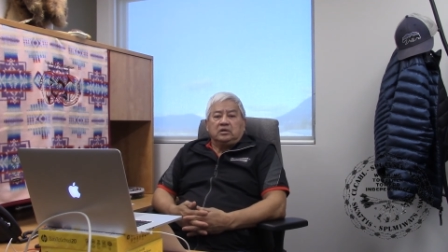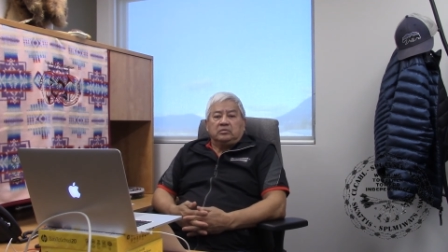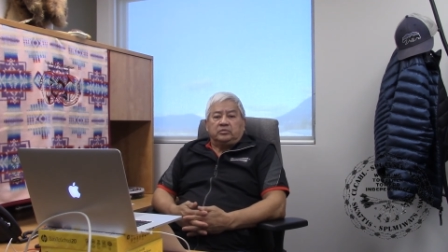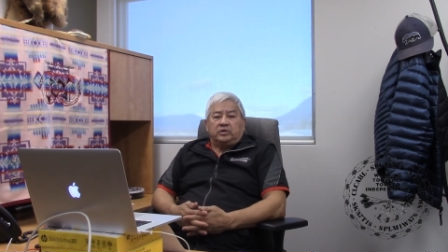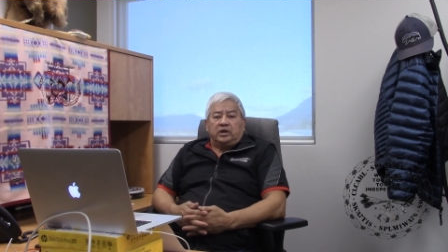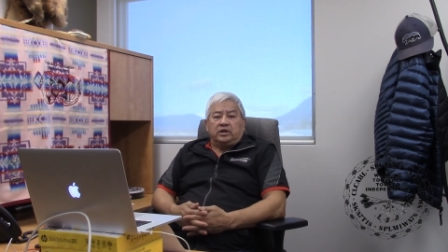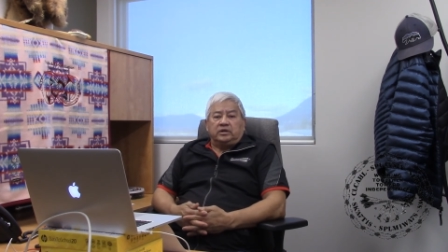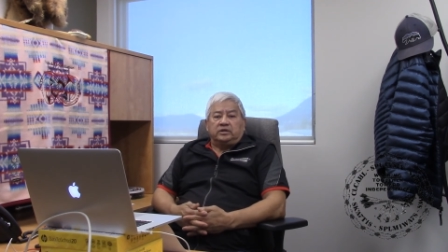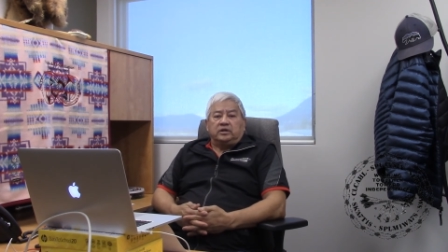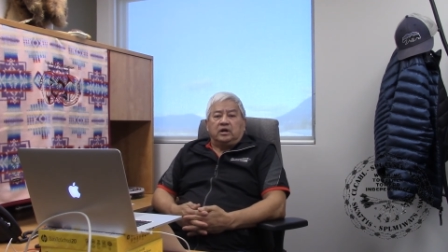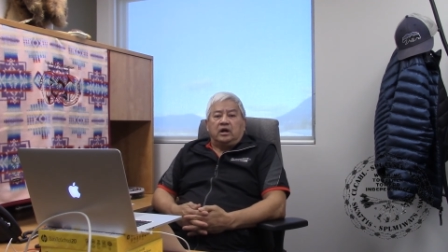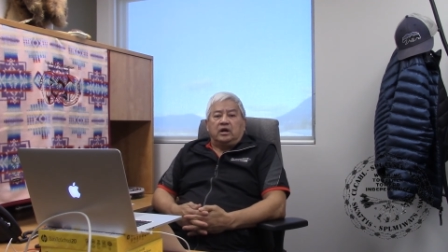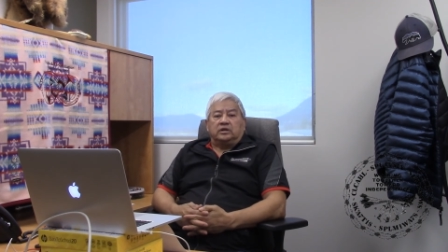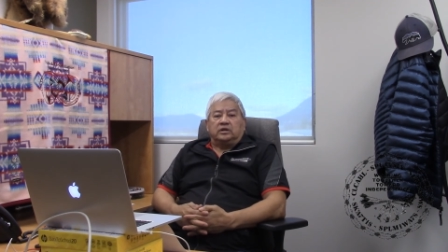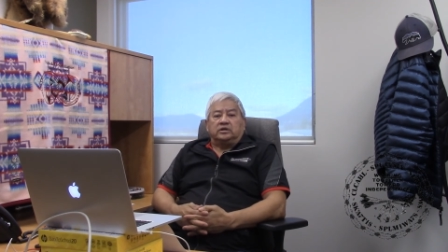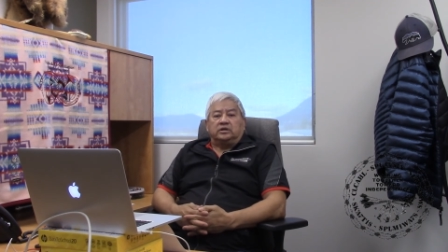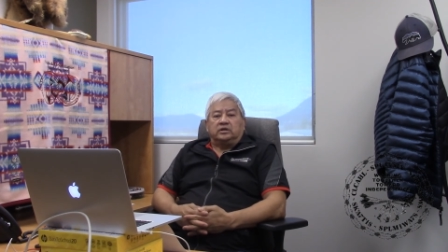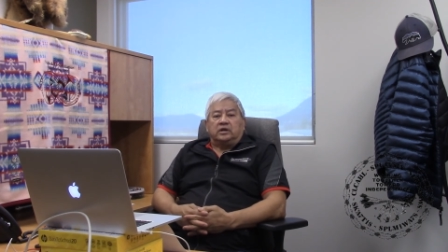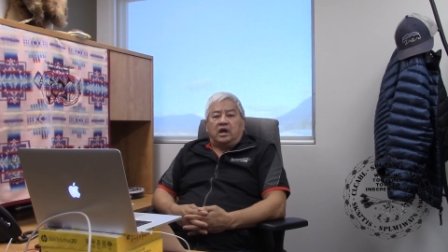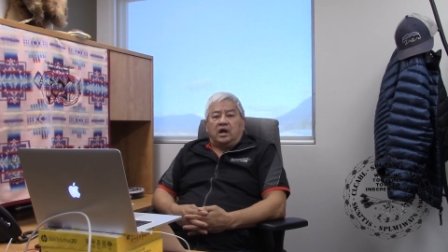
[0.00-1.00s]
my
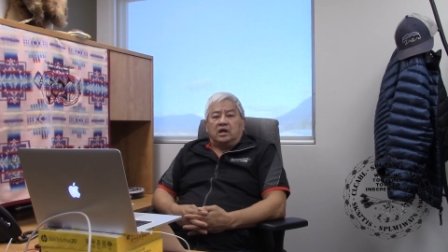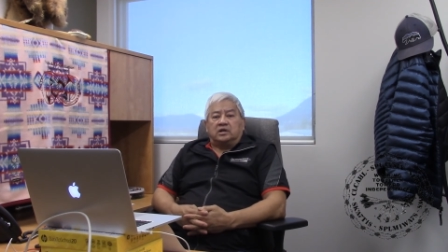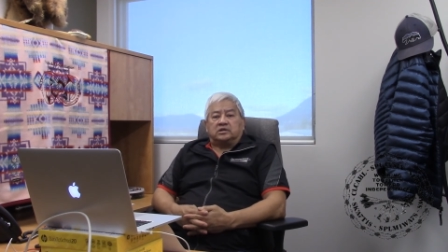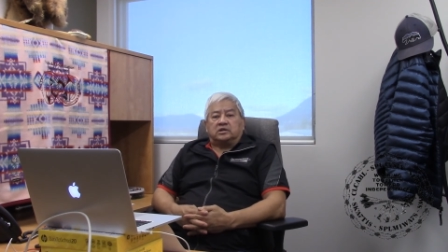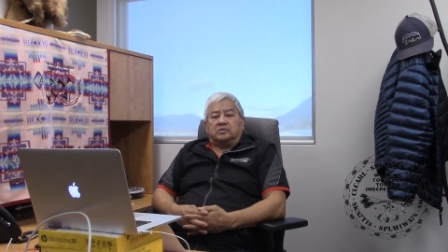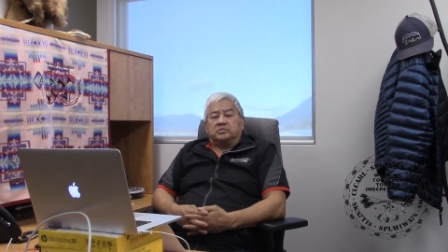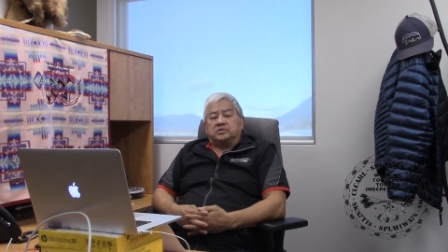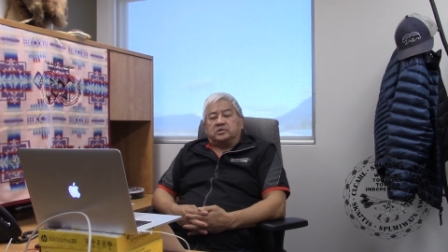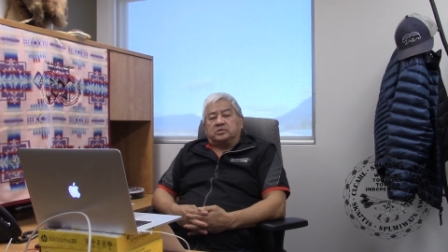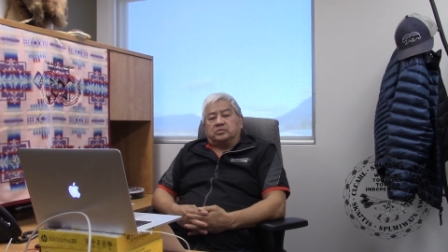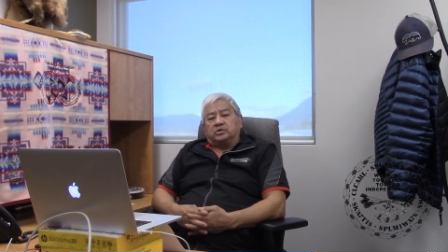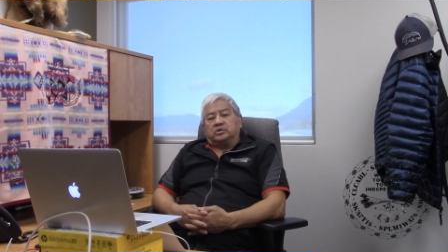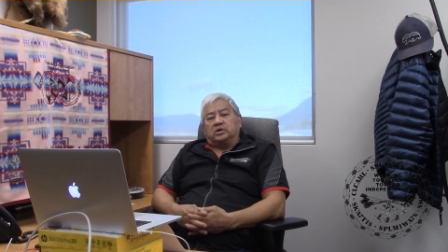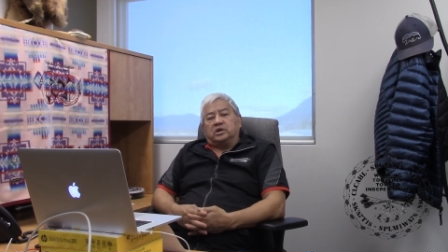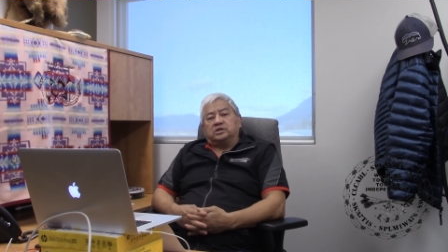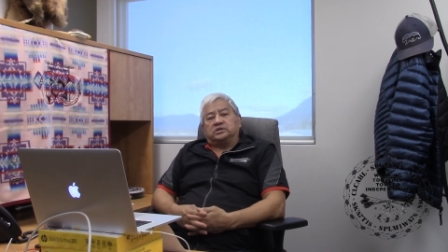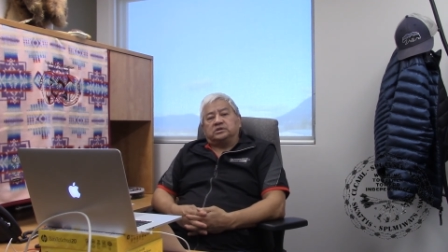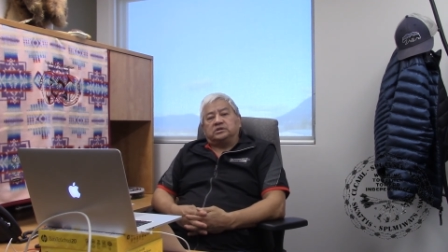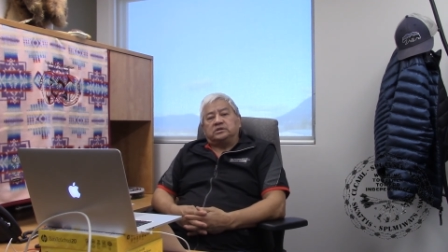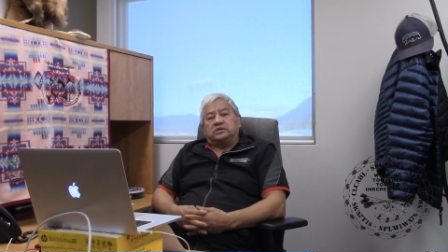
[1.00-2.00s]
doctor, and ask him some
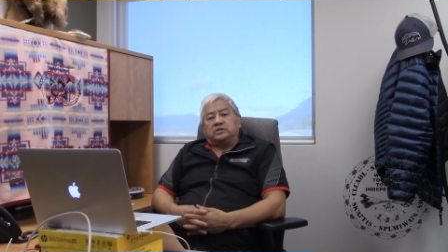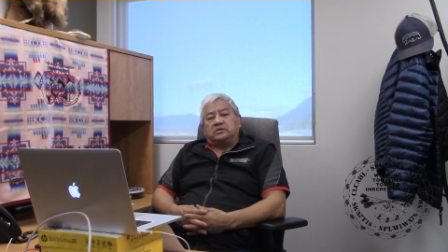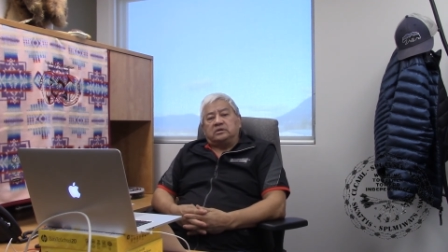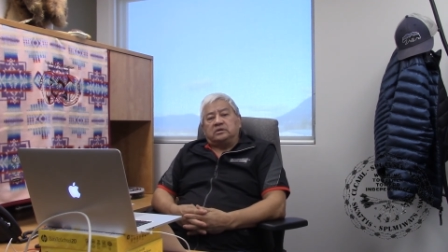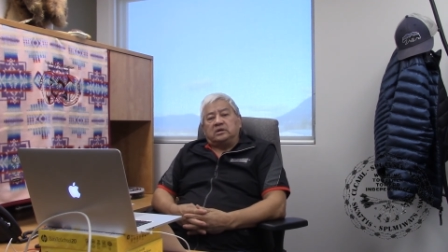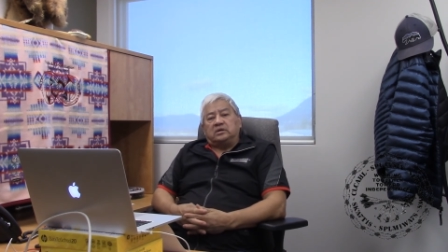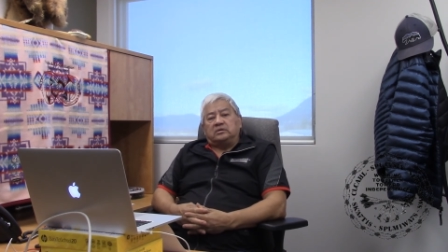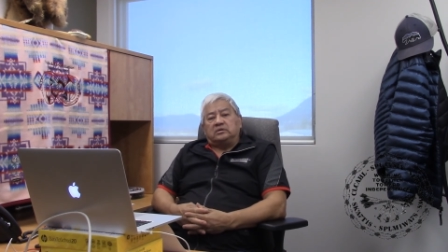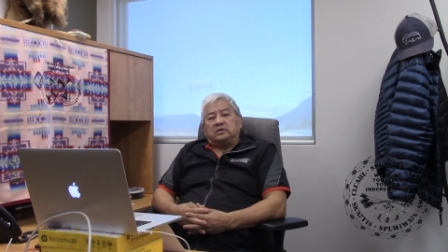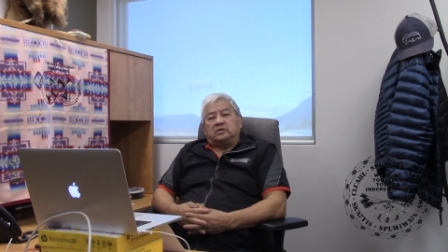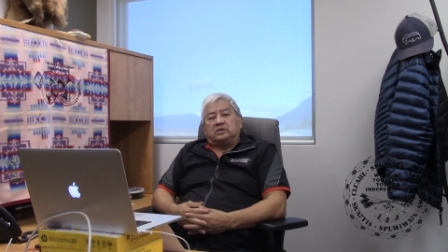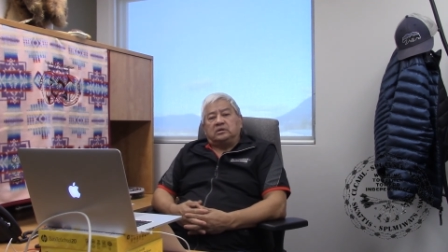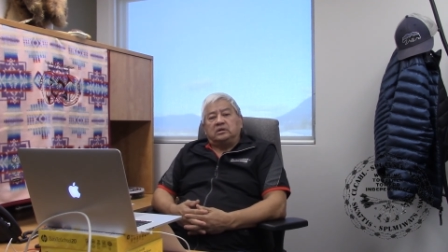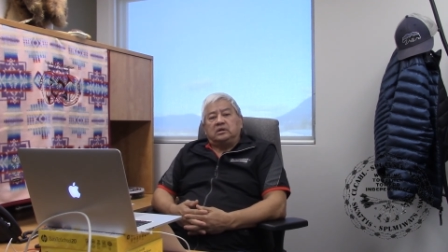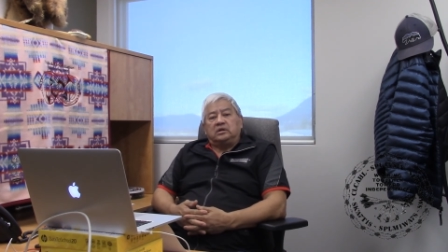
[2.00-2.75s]
questions around it.